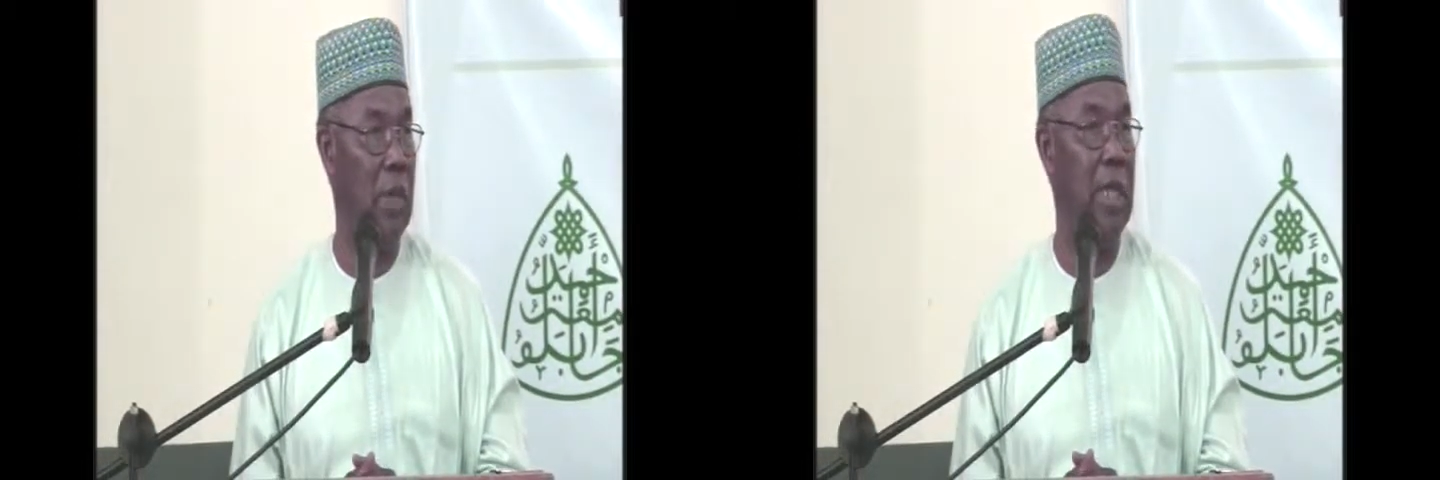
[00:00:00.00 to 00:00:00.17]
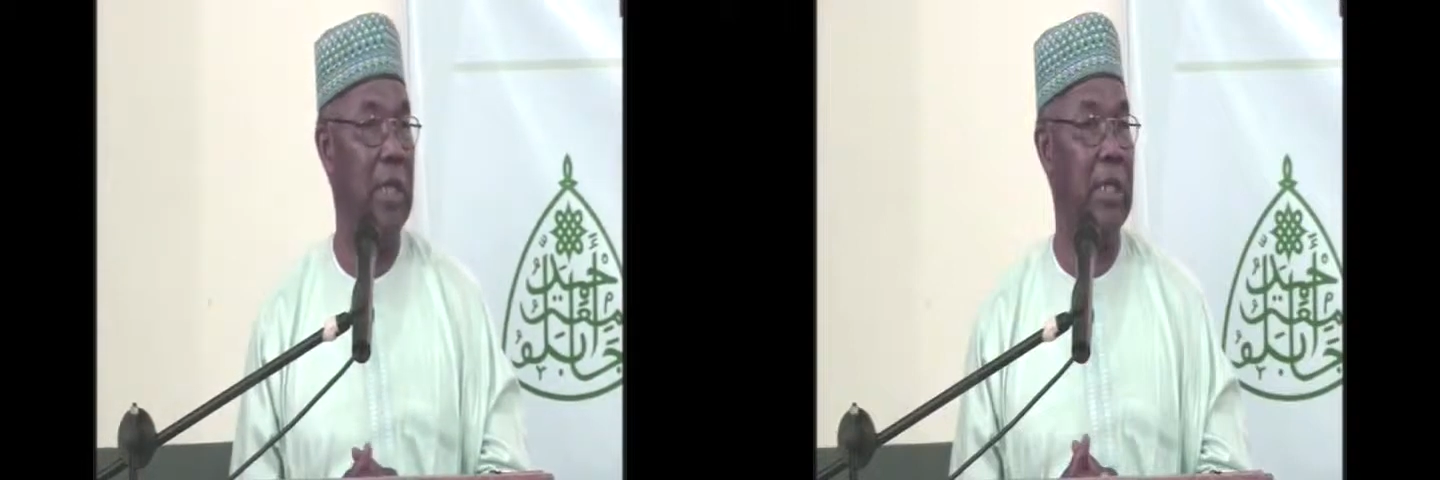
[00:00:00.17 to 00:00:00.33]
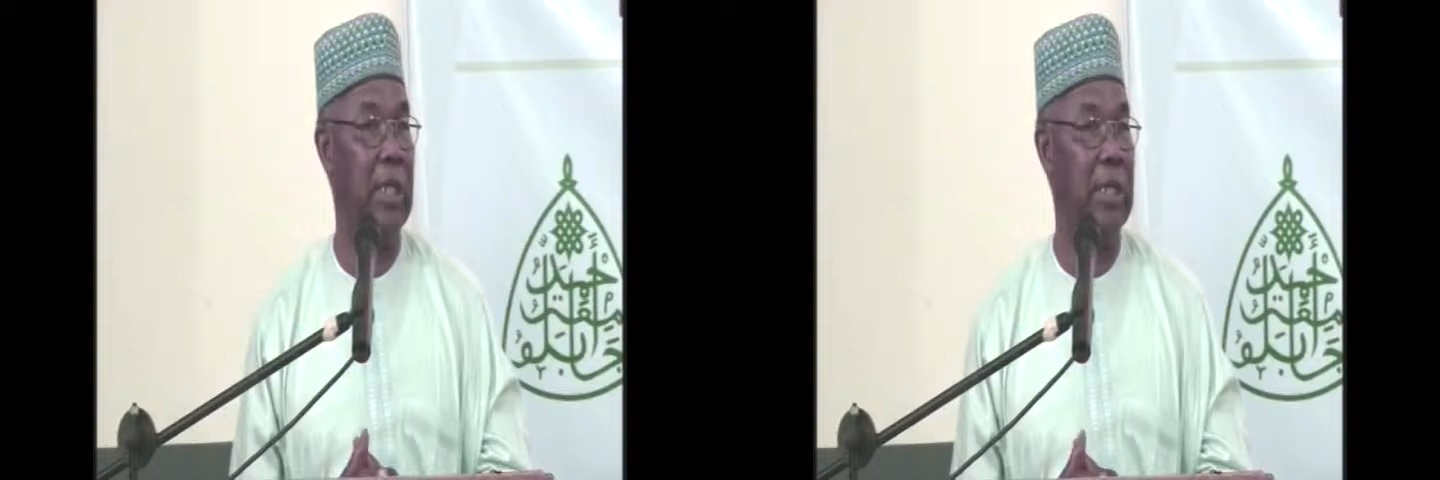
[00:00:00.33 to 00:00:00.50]

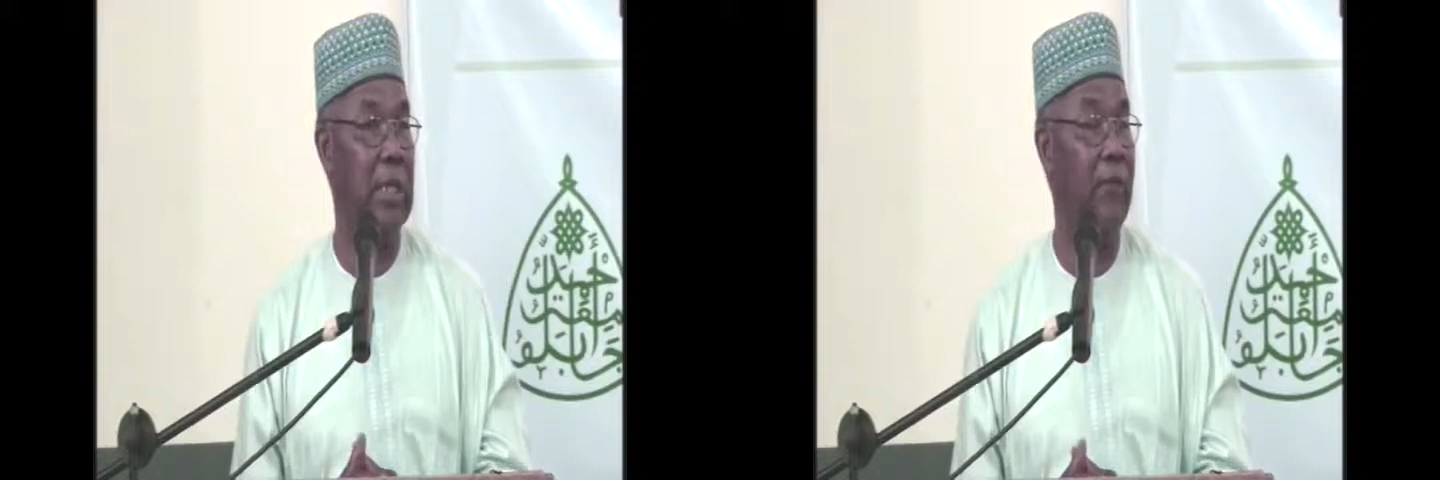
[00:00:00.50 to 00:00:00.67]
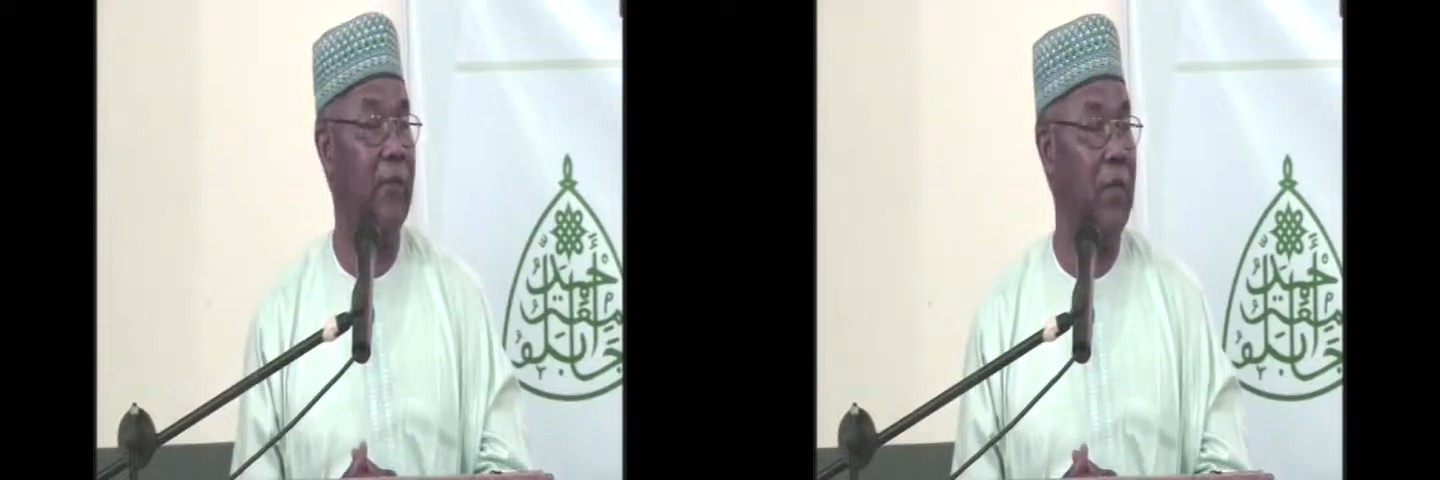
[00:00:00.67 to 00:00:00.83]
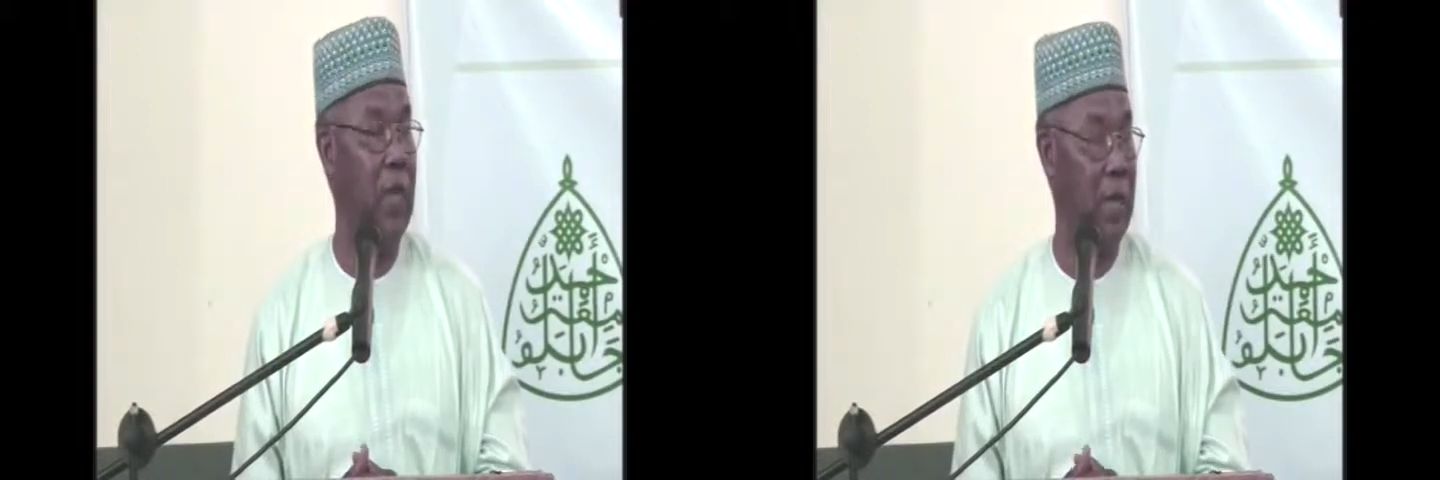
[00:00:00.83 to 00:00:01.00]
And that they
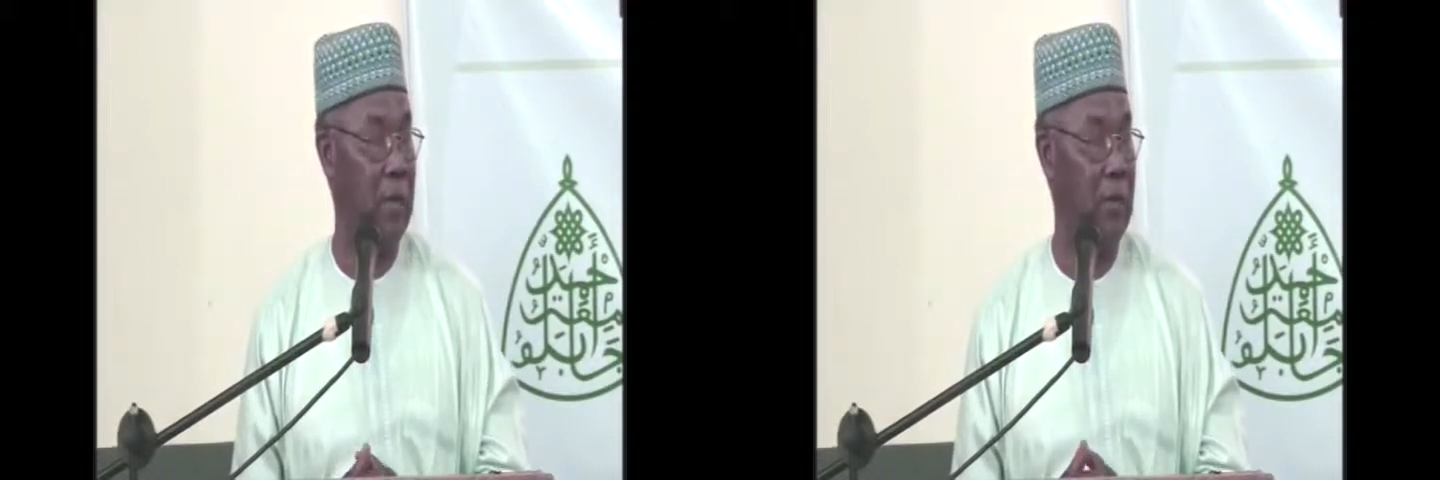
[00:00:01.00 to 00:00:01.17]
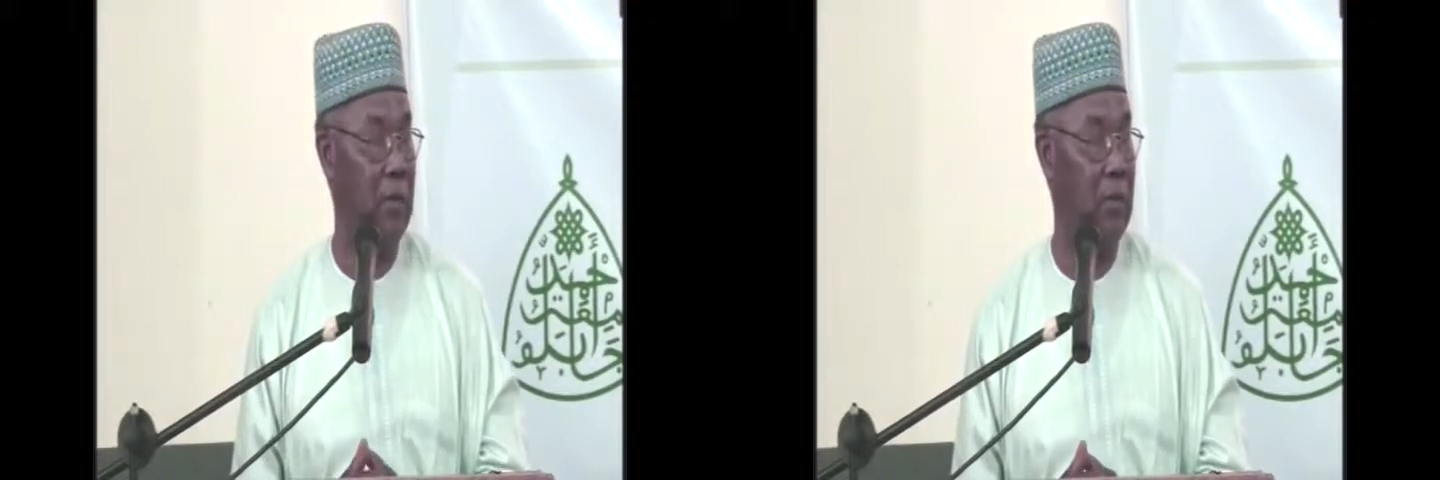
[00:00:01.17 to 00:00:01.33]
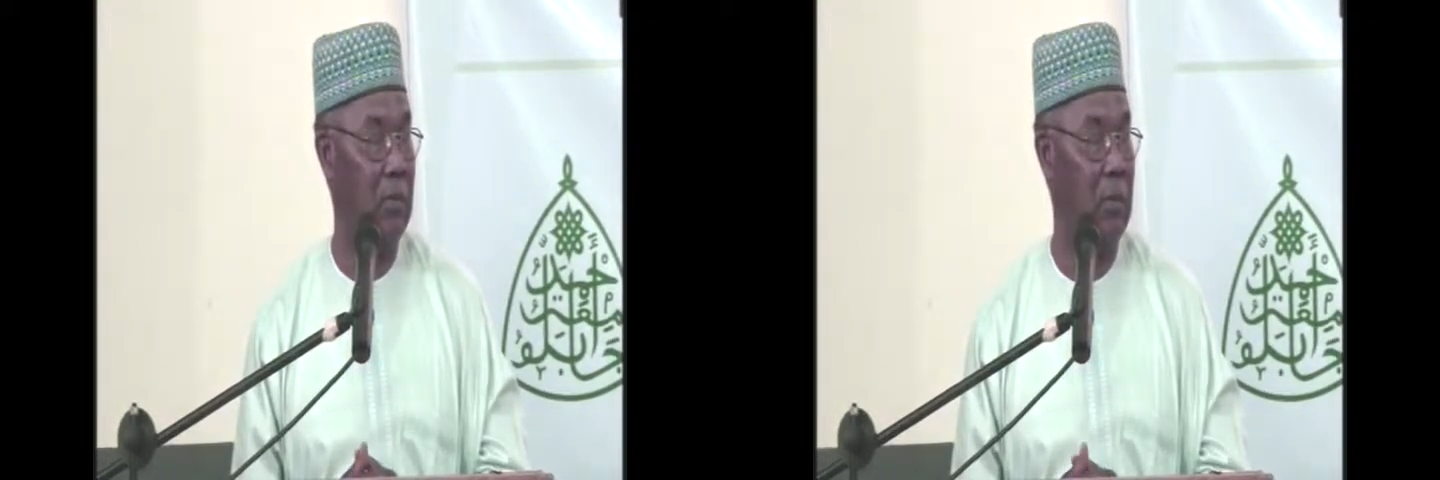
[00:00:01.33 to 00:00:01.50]
fear
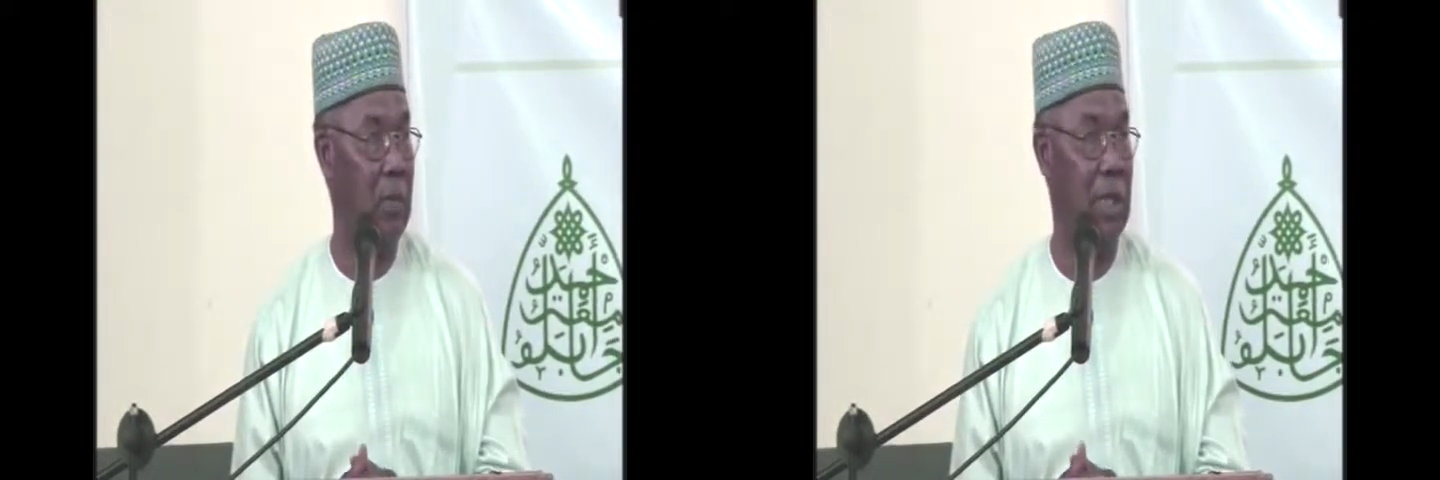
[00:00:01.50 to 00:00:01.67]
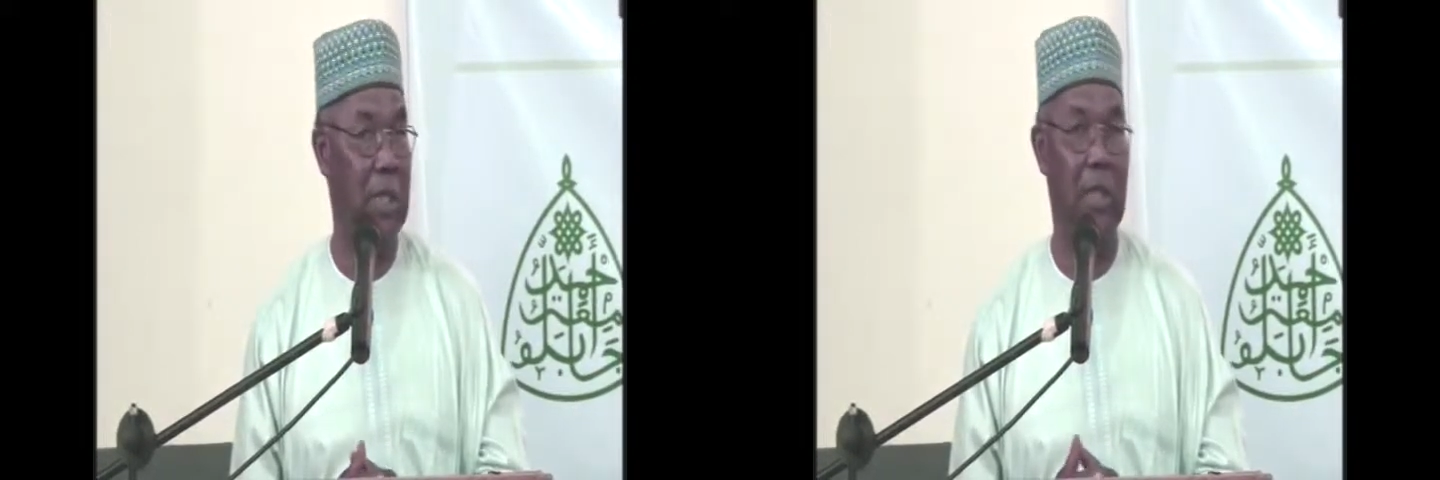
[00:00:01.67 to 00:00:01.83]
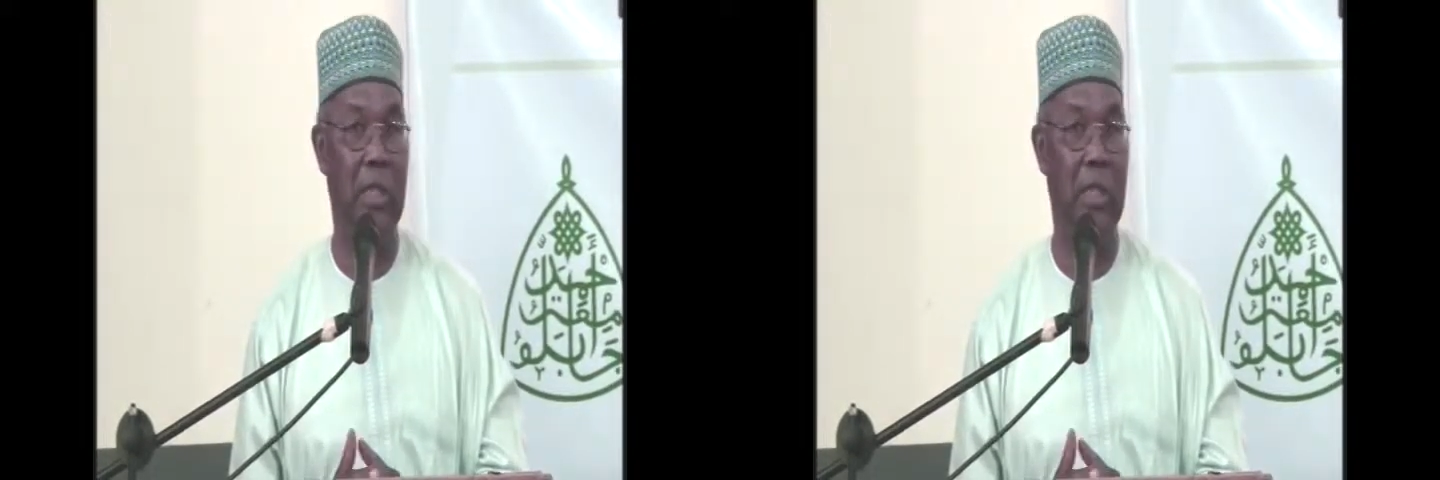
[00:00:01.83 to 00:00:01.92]
that